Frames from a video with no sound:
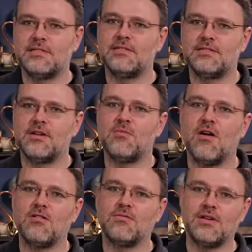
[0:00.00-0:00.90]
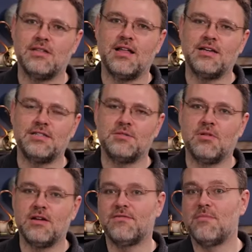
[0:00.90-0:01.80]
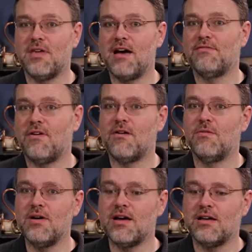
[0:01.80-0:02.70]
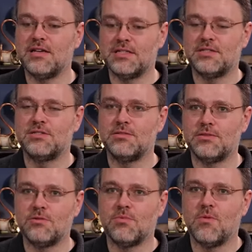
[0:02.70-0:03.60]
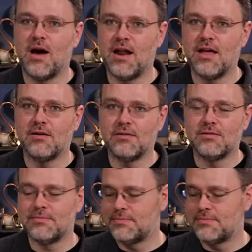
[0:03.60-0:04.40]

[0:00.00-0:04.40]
it's going to be hard to read the license plate from that far away because it's super wide angle.